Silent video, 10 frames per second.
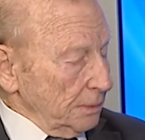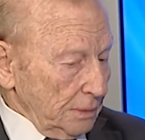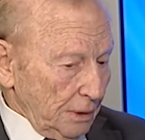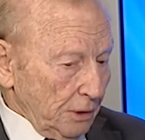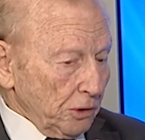
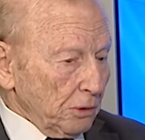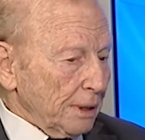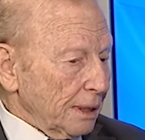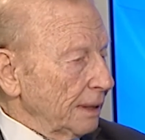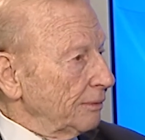on
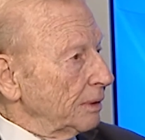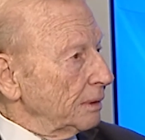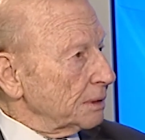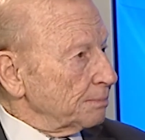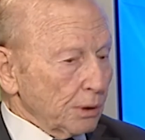economic level,
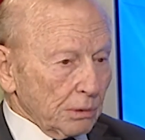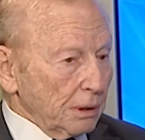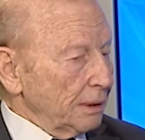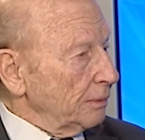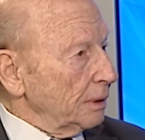sport
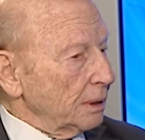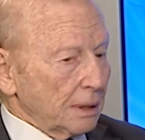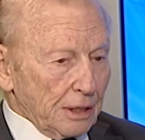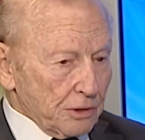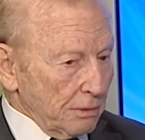level,
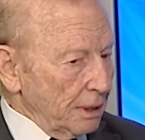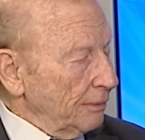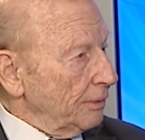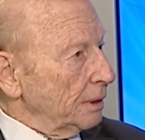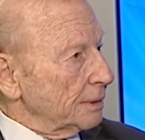cultural
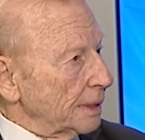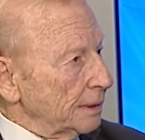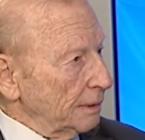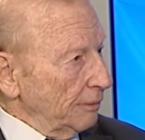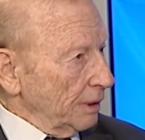level,
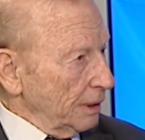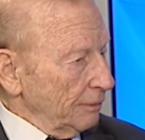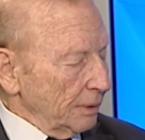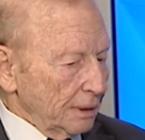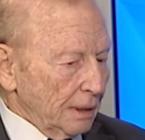scientific level.